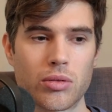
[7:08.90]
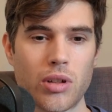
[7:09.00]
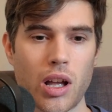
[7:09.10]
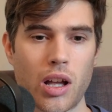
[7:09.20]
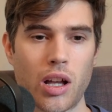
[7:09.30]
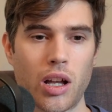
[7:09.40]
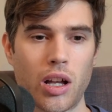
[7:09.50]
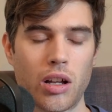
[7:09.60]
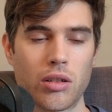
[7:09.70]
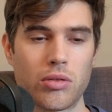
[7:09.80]

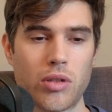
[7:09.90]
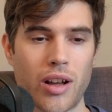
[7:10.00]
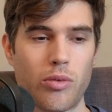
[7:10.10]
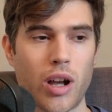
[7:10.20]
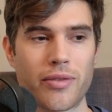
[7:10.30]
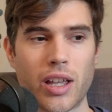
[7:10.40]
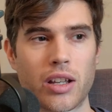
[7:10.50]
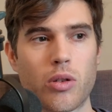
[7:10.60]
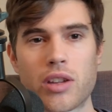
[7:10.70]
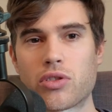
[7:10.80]
who have
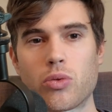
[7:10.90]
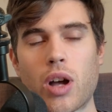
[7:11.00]
like questioned